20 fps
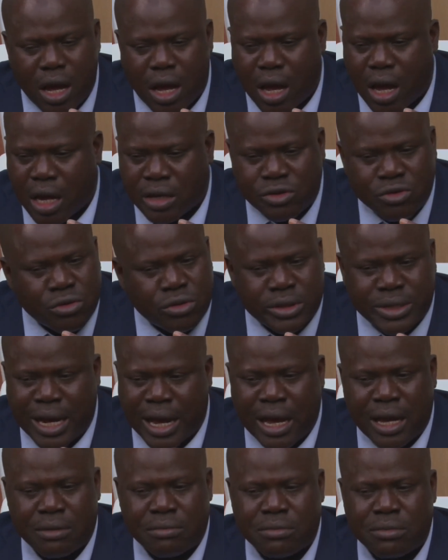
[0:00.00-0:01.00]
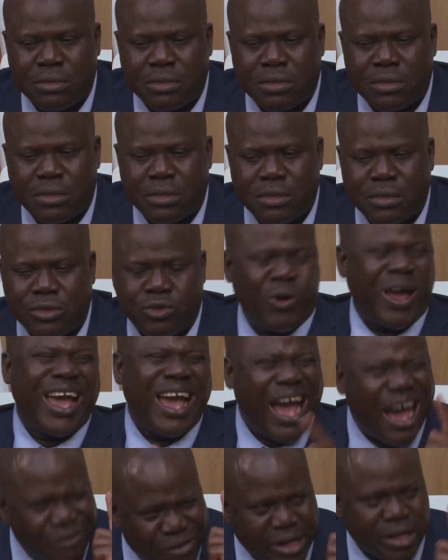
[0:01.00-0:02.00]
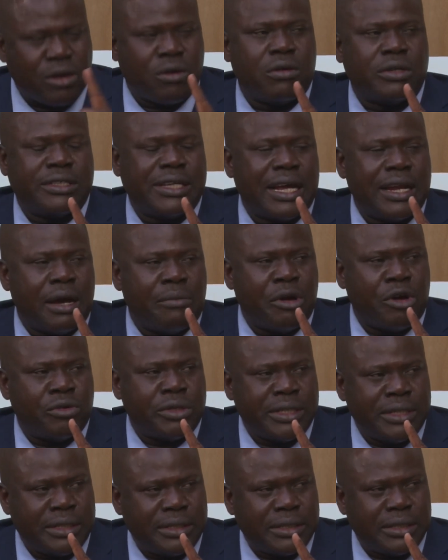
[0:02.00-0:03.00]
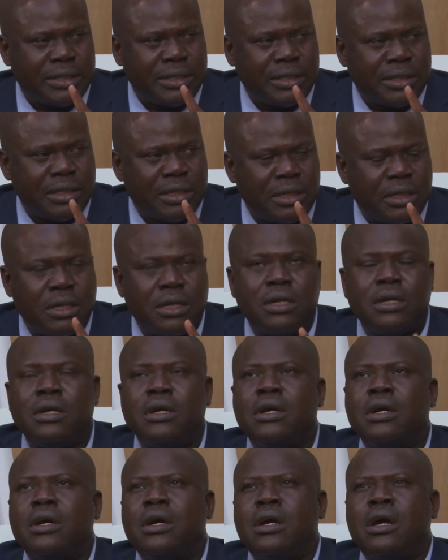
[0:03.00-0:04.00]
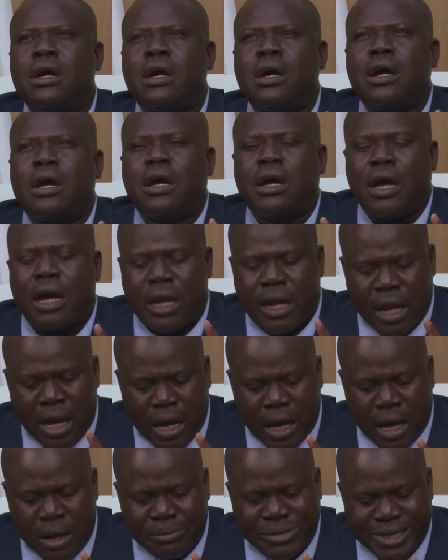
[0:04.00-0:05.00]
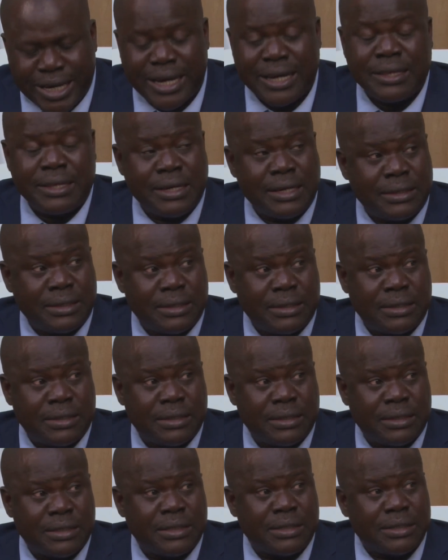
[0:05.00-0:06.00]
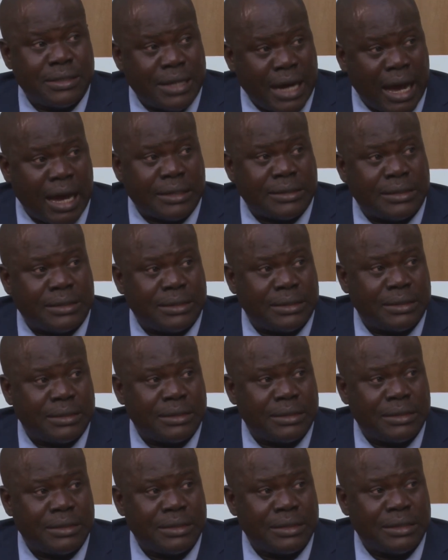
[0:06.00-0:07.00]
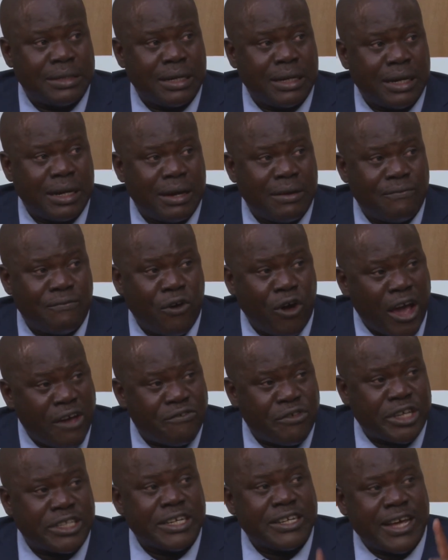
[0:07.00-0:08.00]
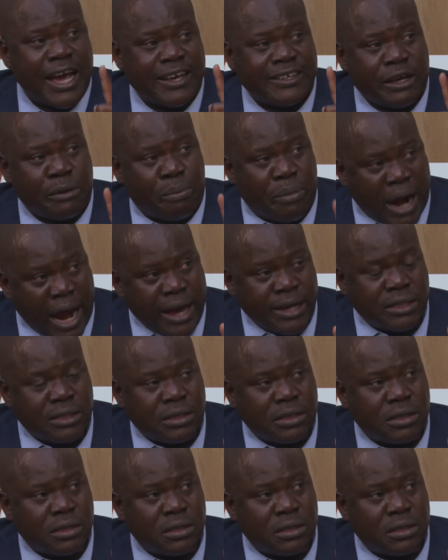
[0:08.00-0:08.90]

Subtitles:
At no time do I have any concern about this. And I am saying this, that for everything there is a price.